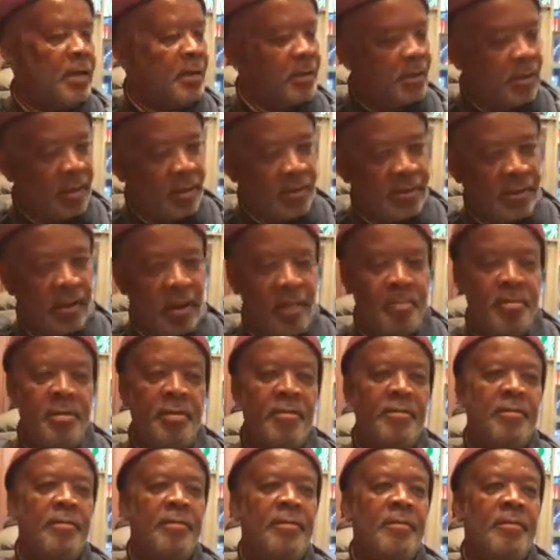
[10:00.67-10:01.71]
He said he's
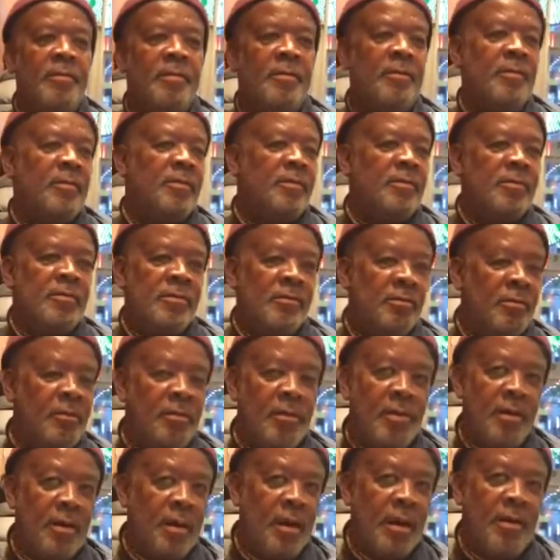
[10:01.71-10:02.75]
coming. So
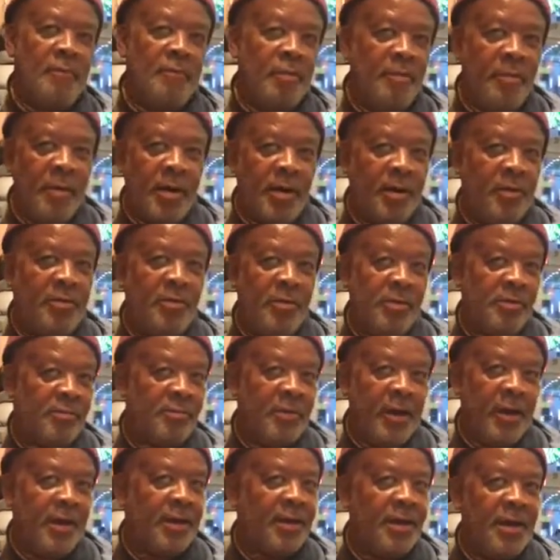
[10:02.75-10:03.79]
everybody was
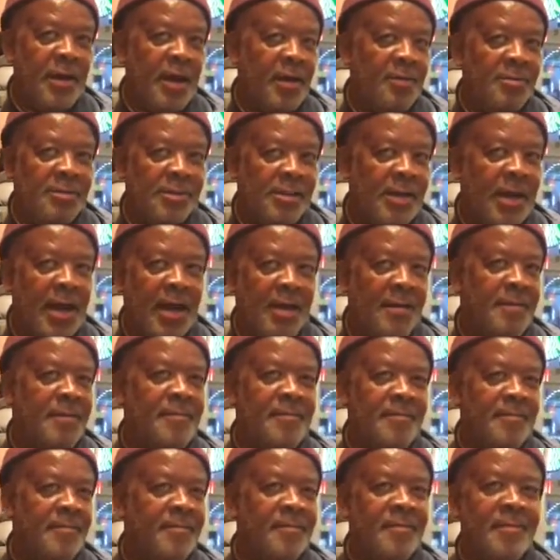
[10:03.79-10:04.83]
waiting outside,
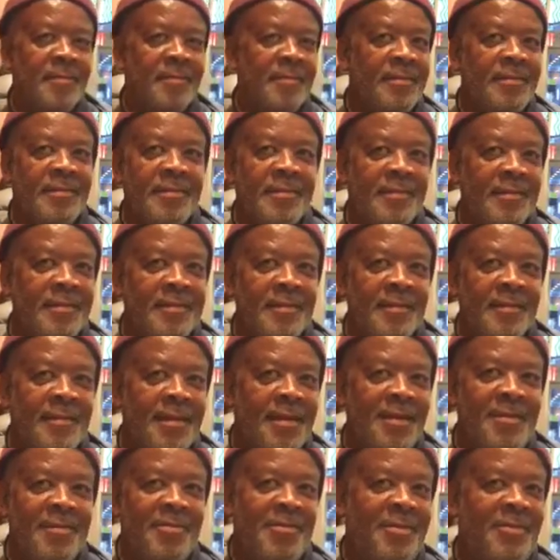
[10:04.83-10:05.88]

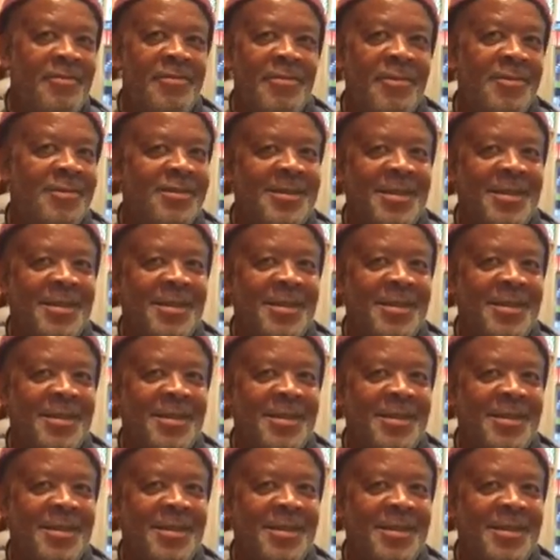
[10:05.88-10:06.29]
before